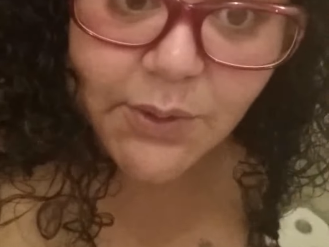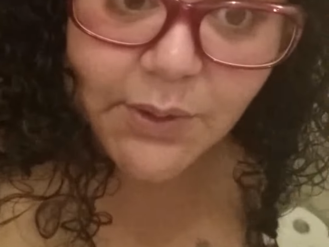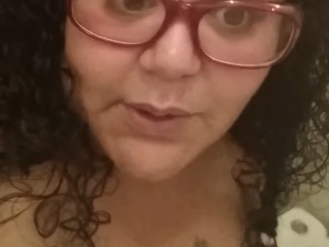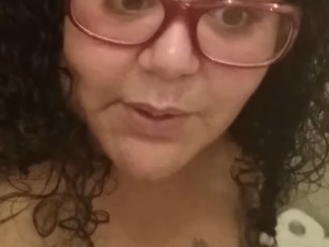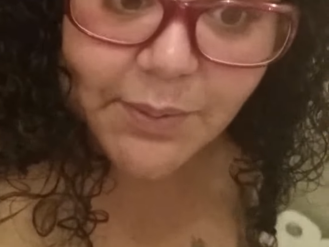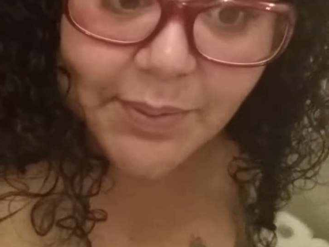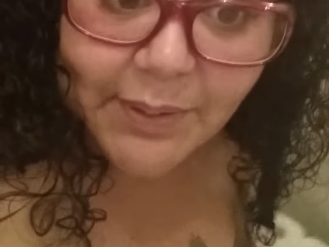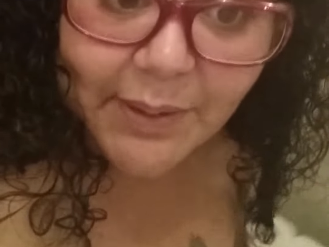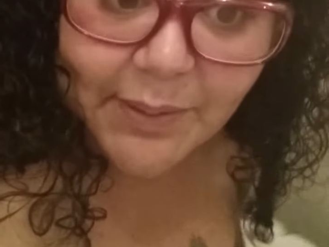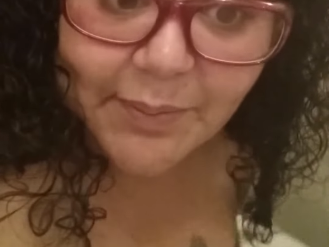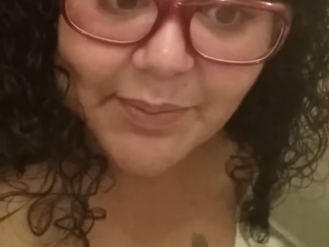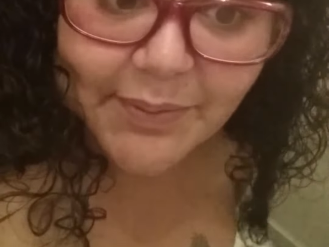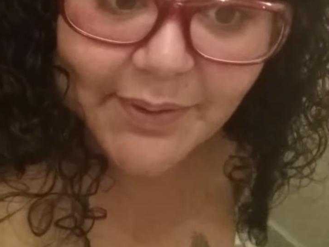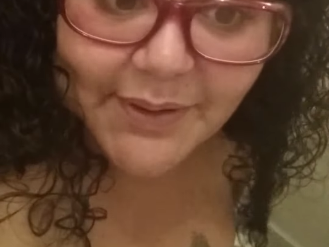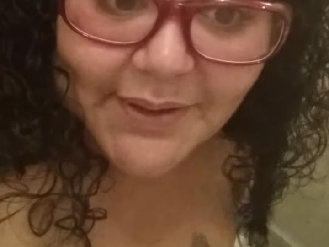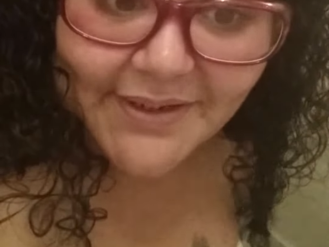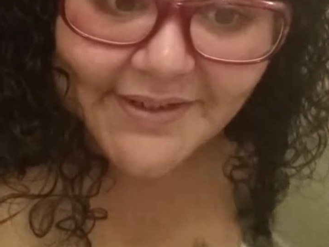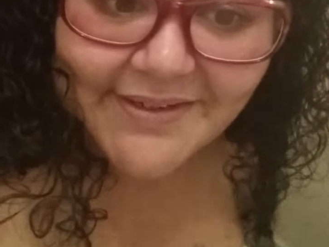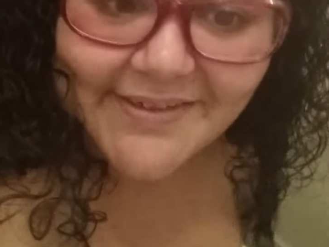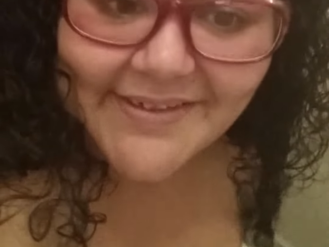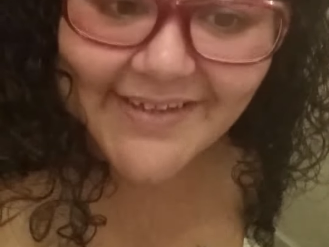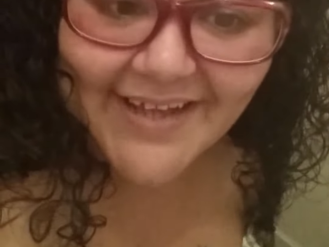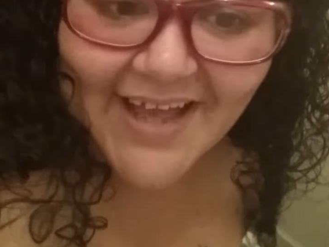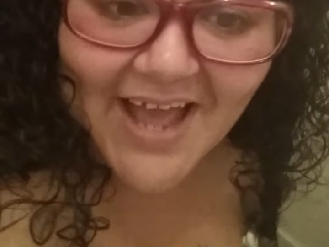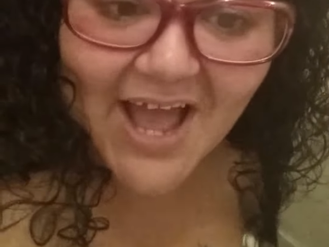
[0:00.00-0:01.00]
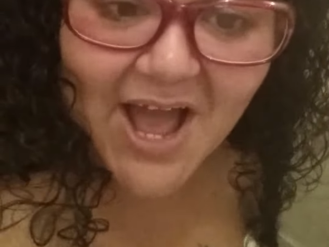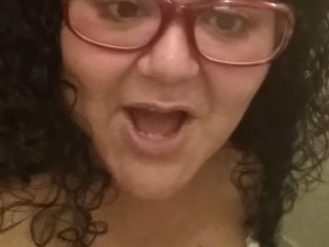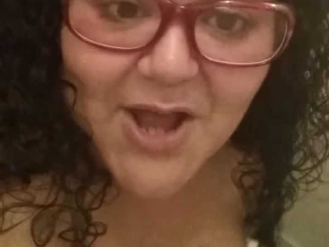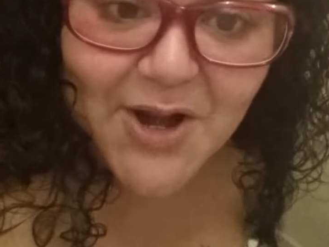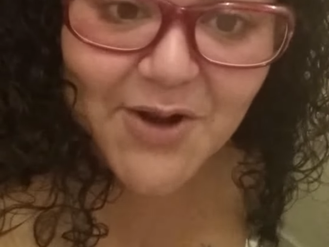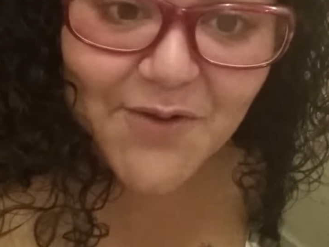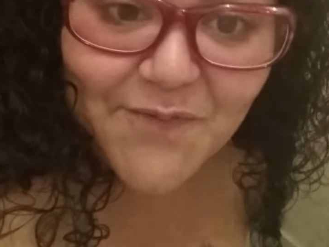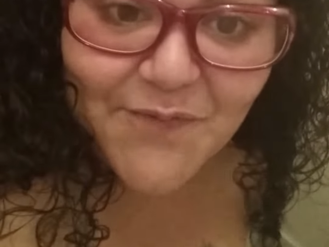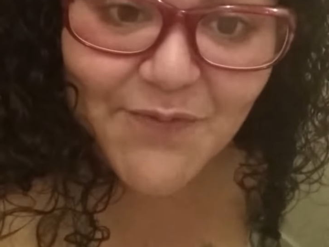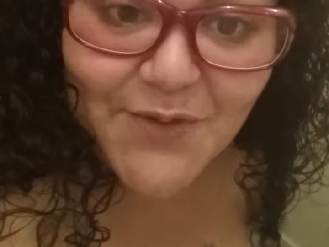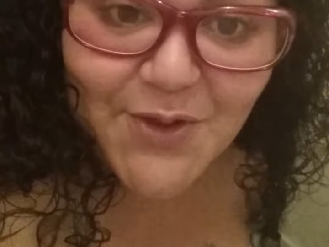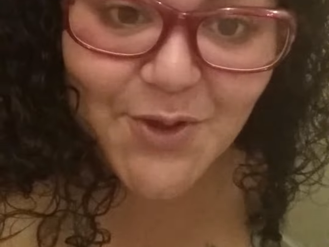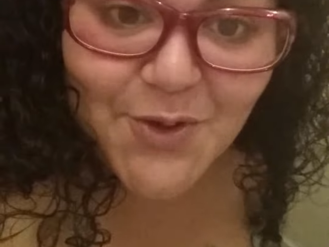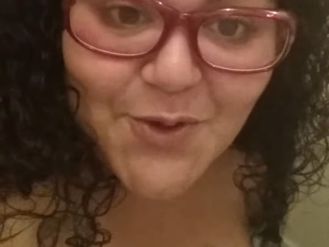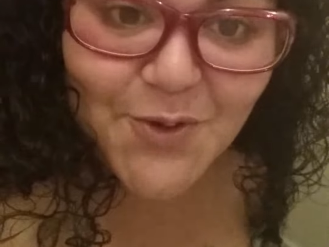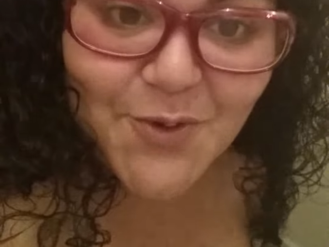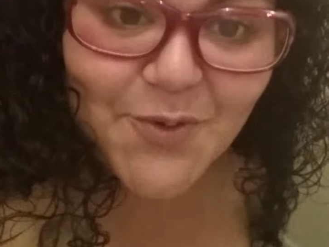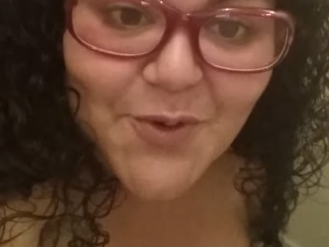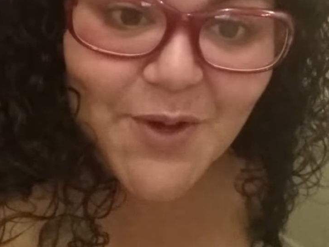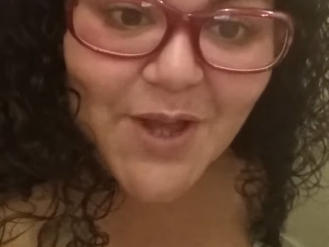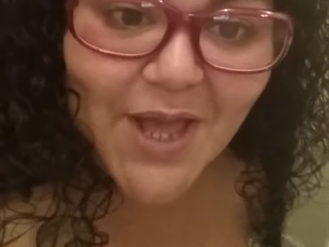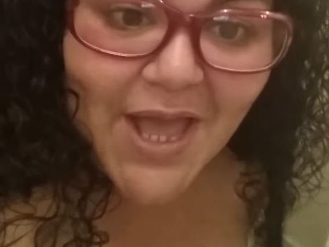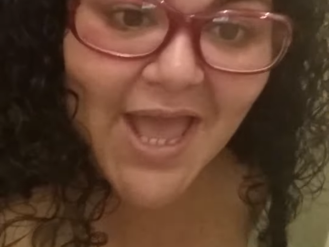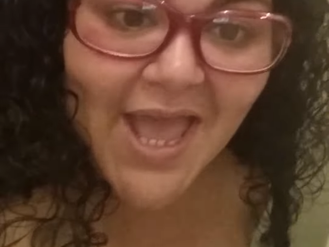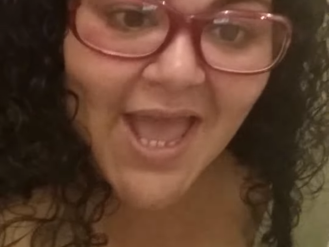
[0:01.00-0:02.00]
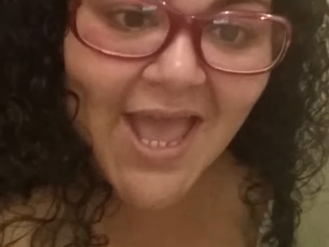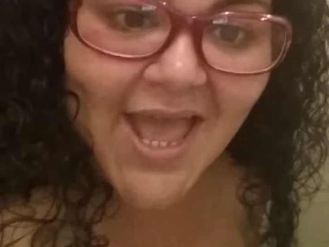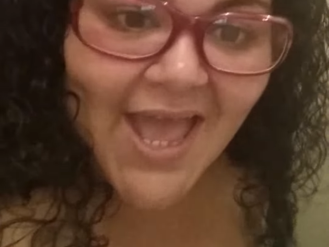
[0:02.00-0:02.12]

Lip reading: toilet paper out of view.